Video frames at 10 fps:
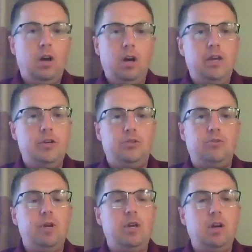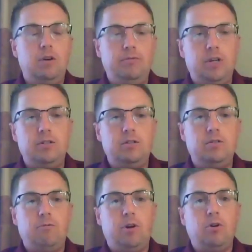a history of dozens
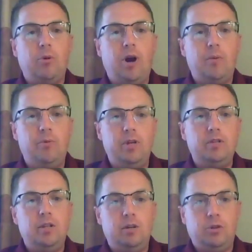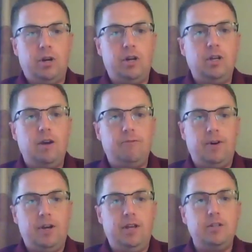of rental properties that I'm trying to get
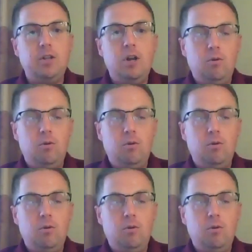financed